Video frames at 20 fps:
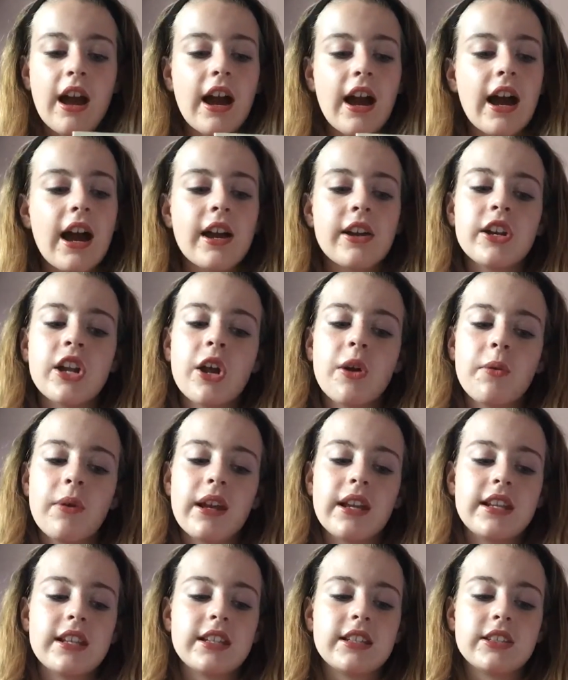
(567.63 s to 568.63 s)
I know
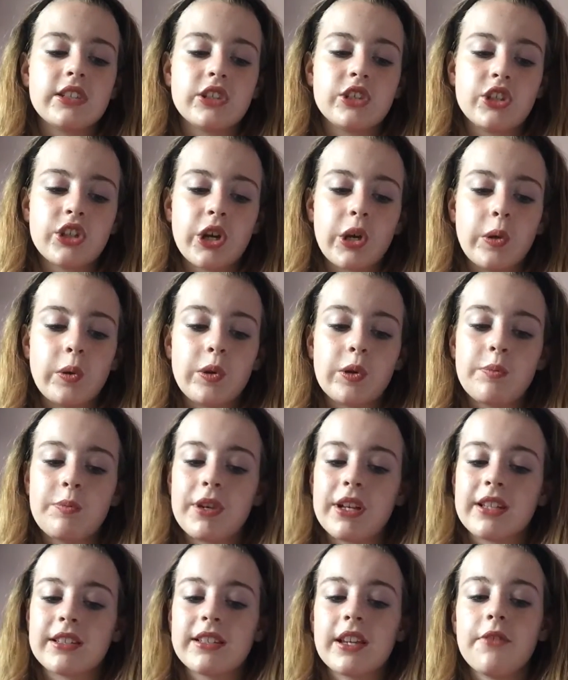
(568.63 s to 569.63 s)
it is a joke
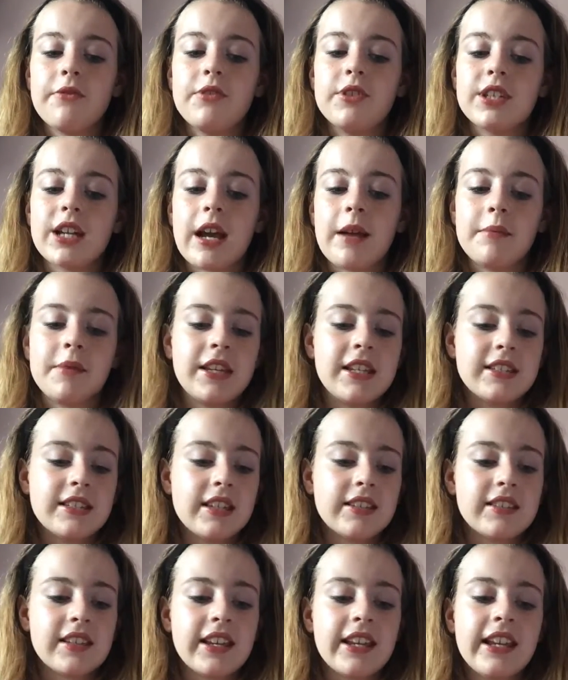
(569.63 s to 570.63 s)
because every time he
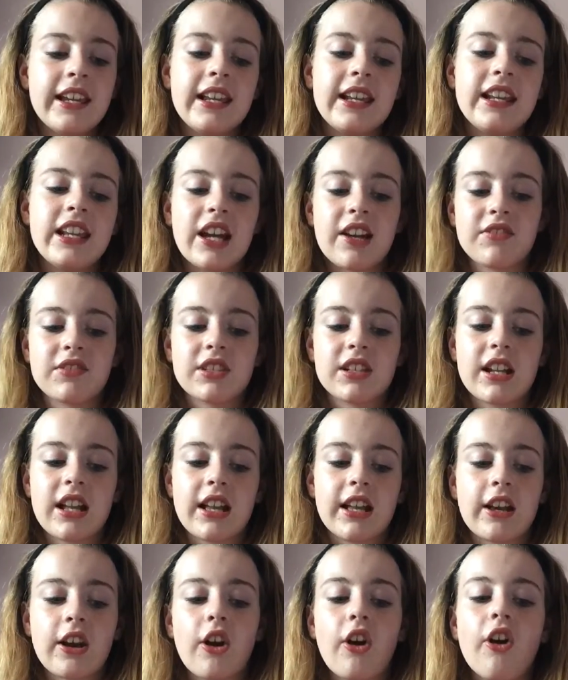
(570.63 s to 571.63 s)
says it, he laughs
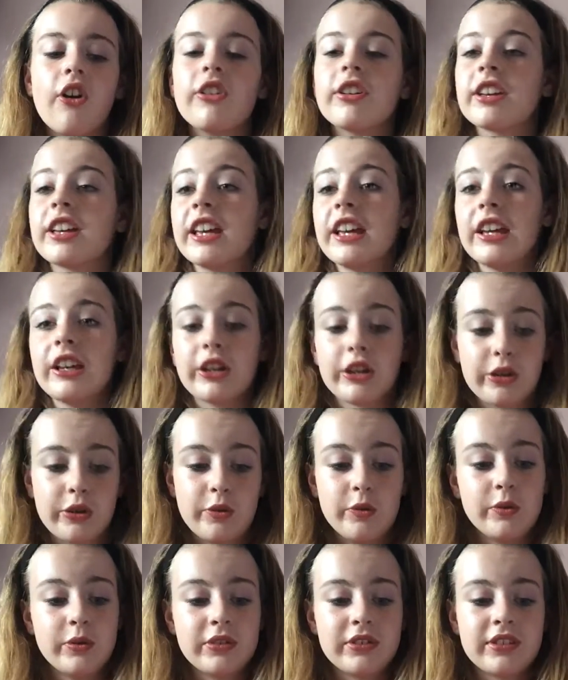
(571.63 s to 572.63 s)
like a honking
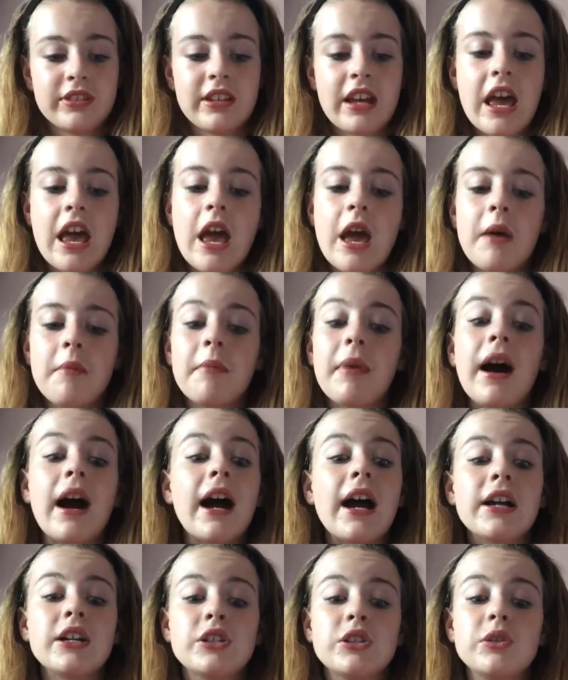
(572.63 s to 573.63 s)
goose. But
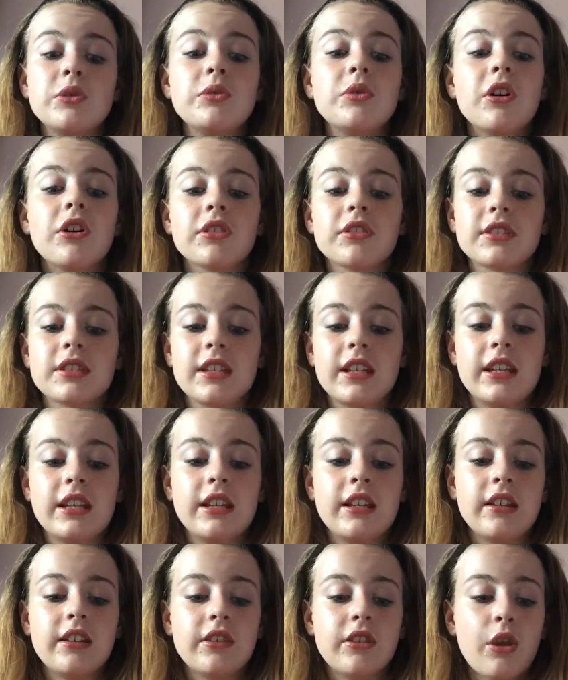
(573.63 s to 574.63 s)
I do not
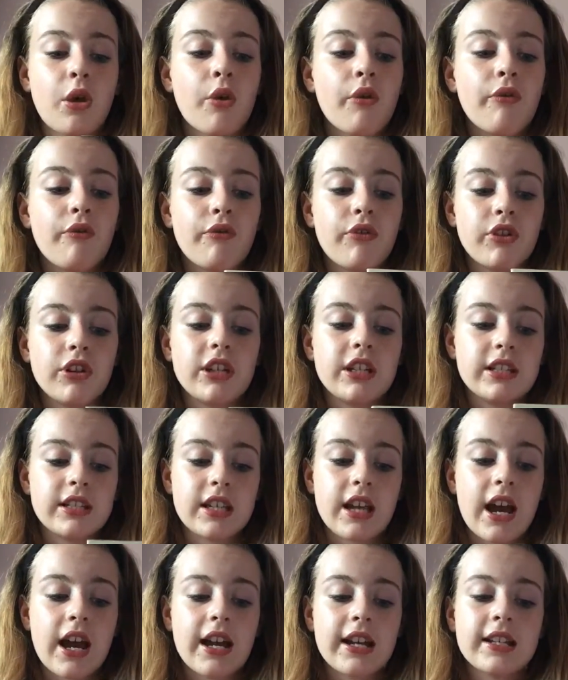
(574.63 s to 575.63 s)
see the funny
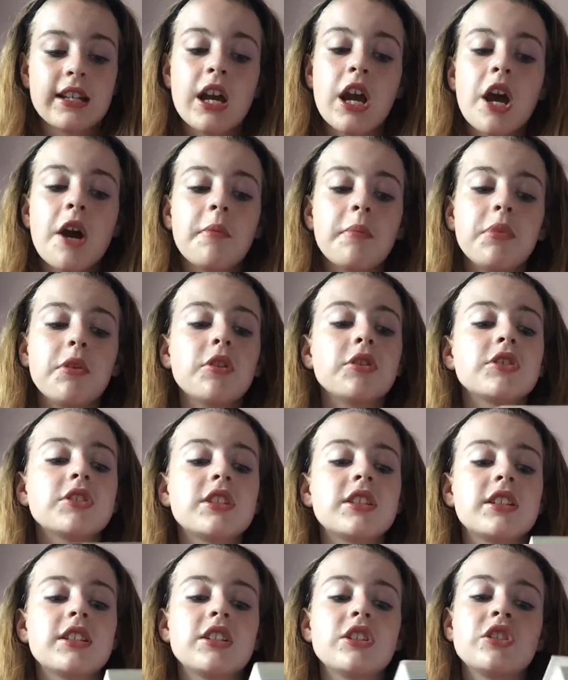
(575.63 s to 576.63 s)
side. Plus,
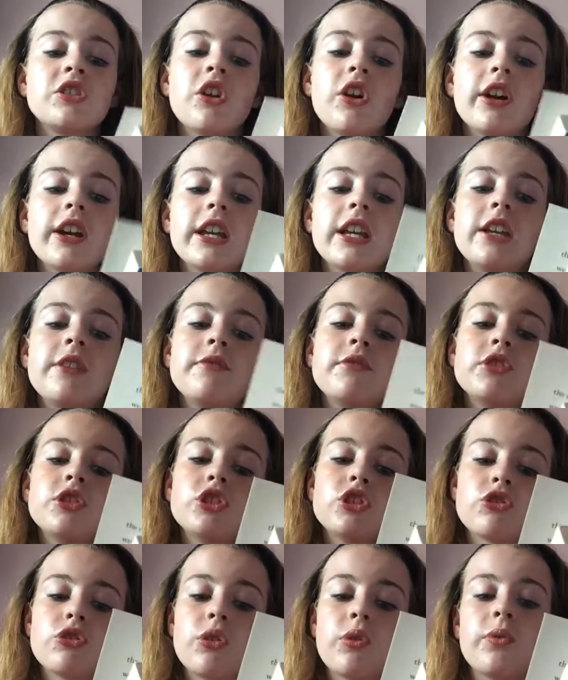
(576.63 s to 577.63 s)
it is not even
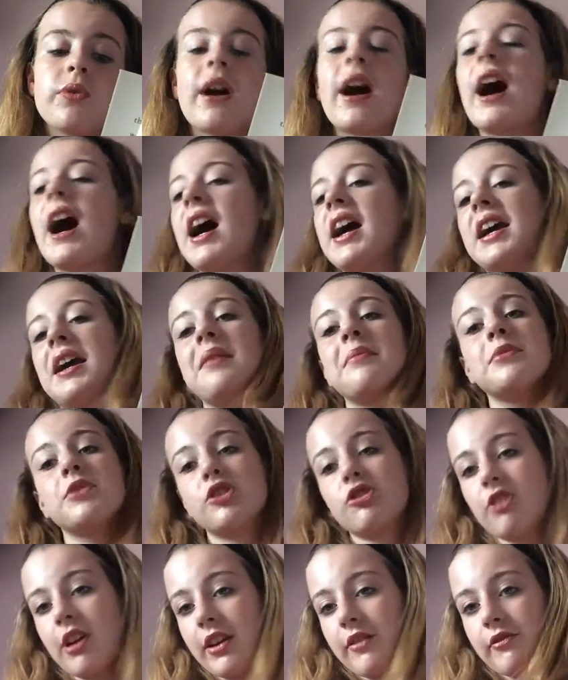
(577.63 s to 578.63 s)
true that I am
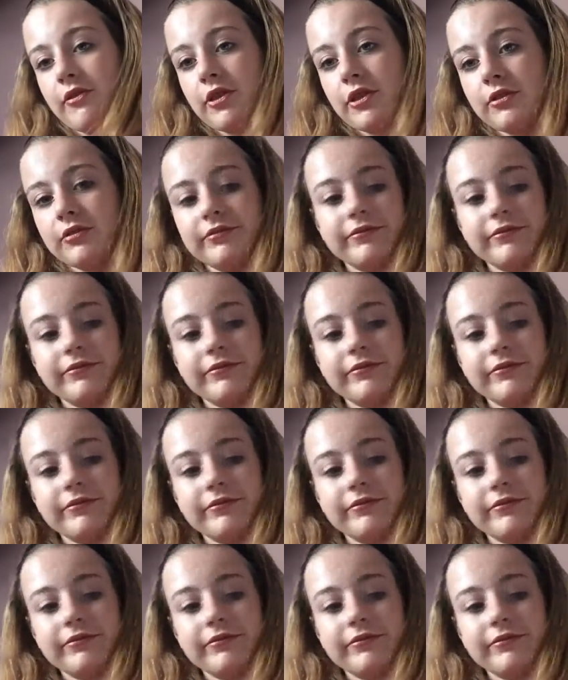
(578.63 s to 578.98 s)
dreadful.